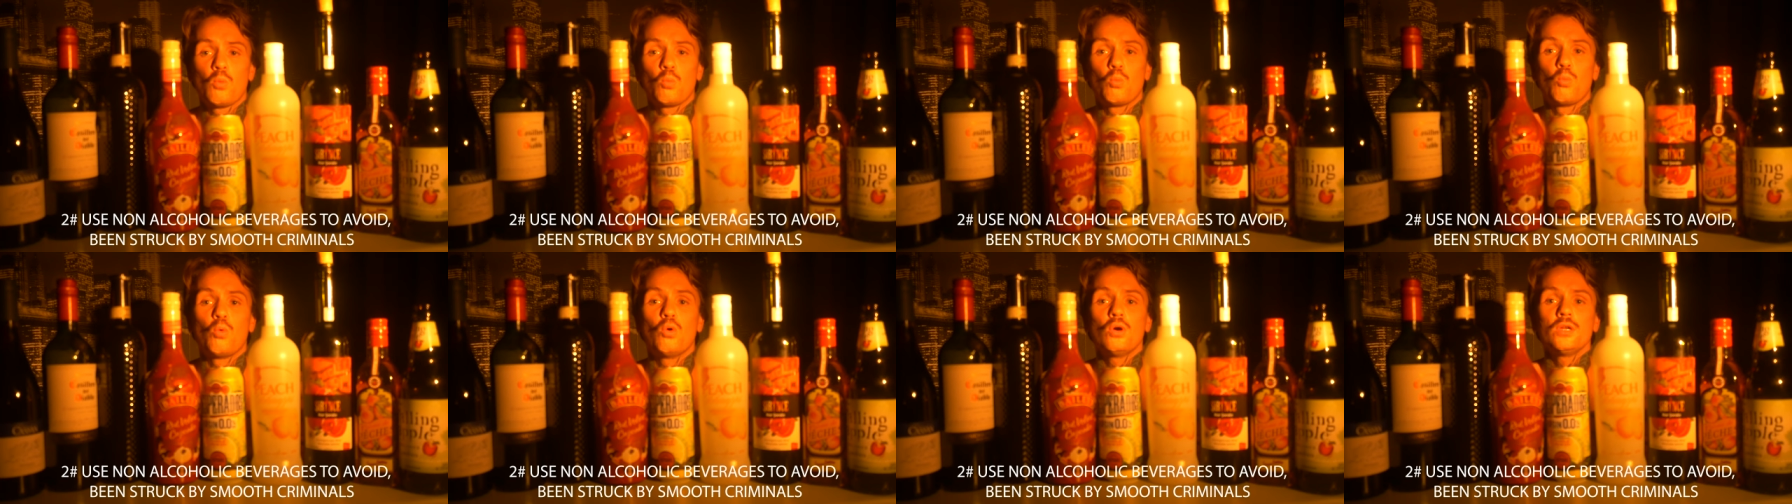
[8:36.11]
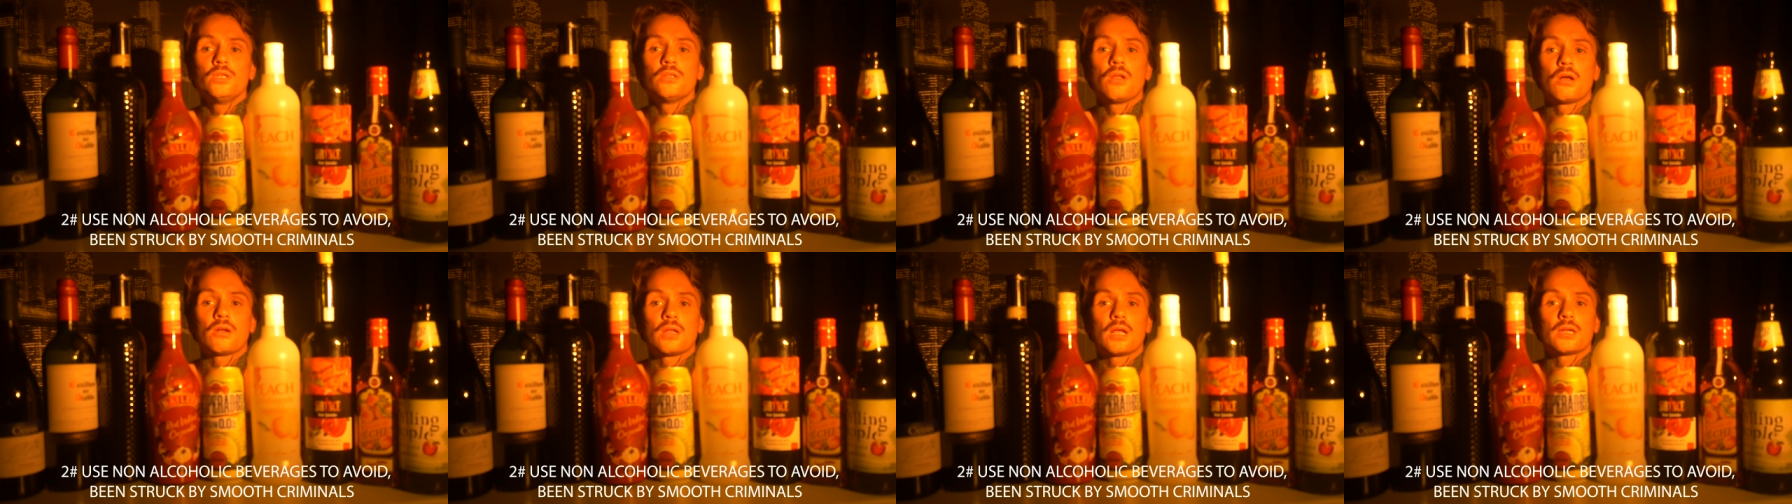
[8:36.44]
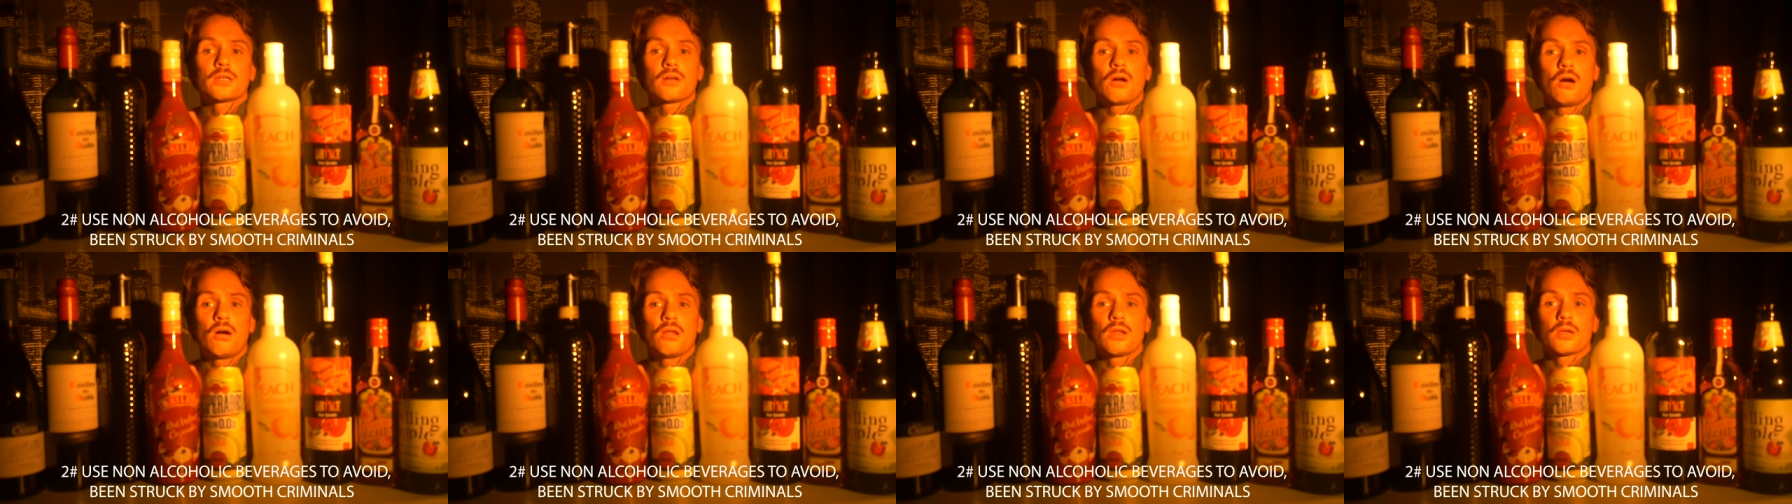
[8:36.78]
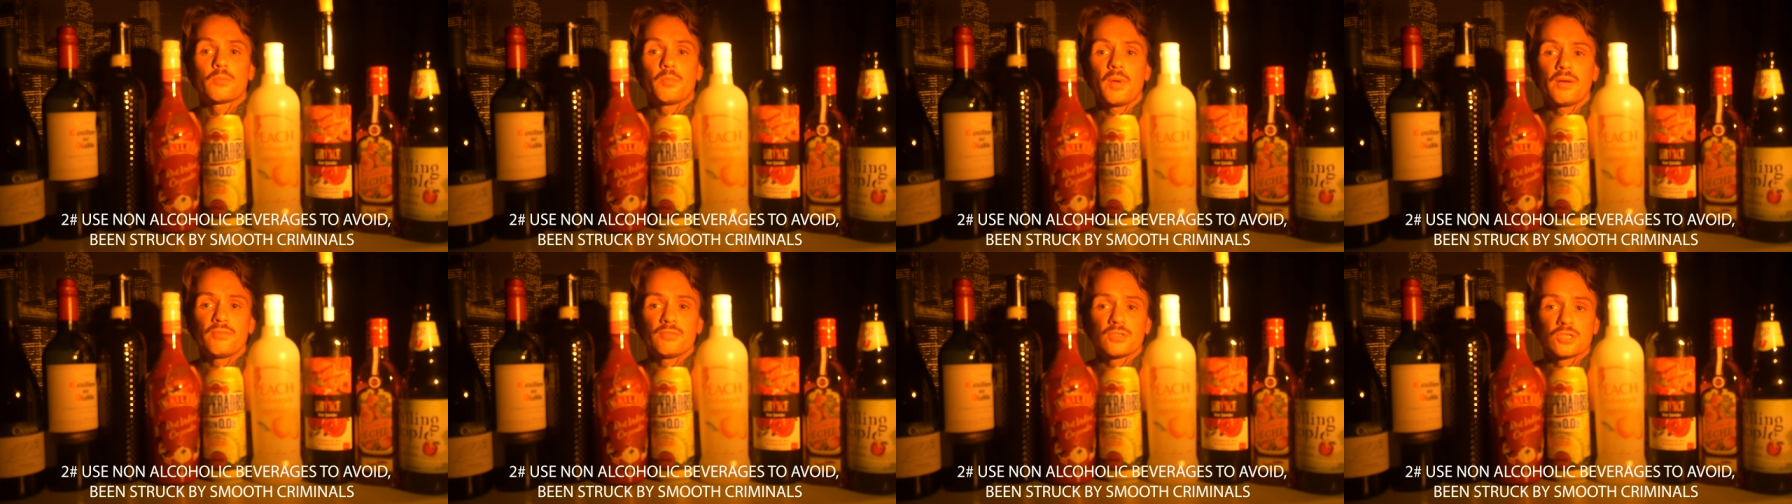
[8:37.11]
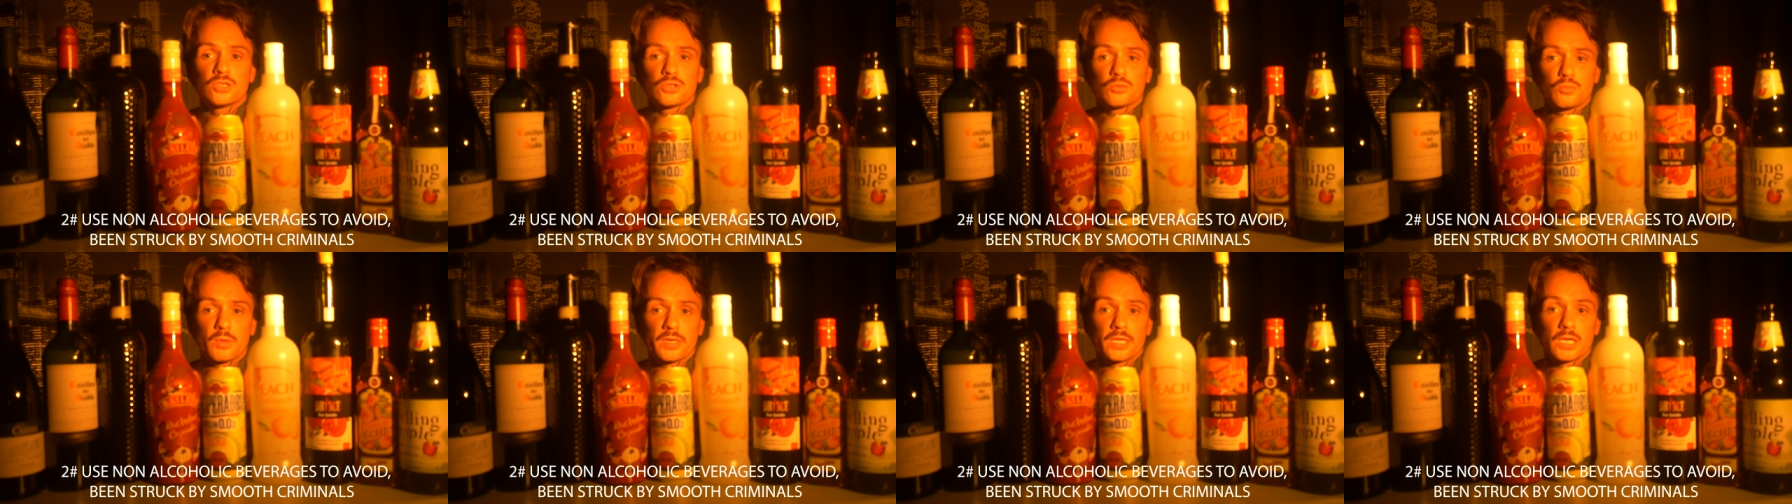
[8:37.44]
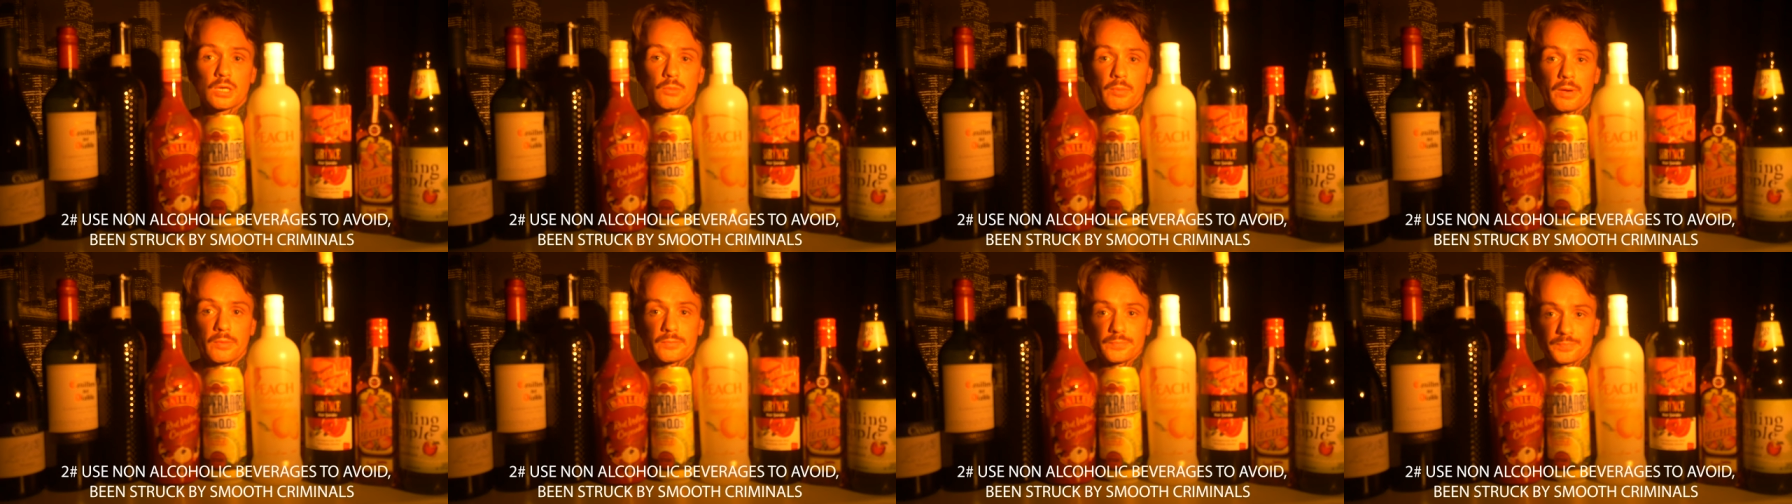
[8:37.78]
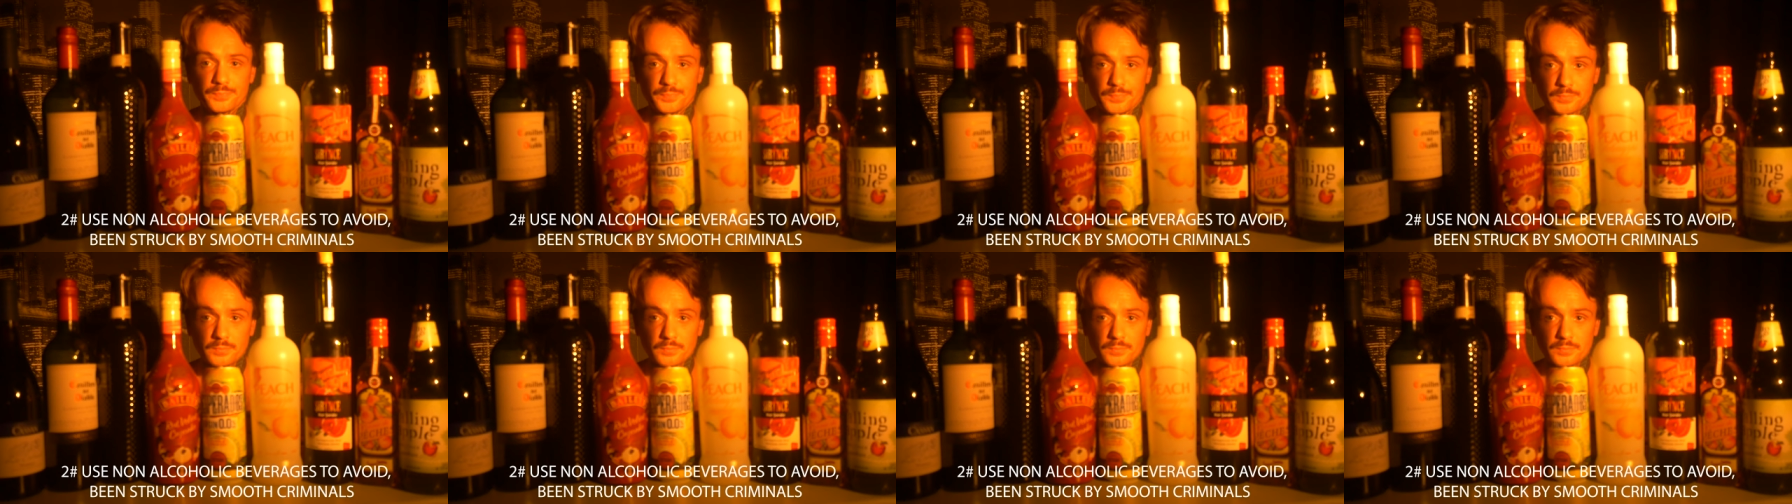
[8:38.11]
wine non-alcoholic beverages when you go out.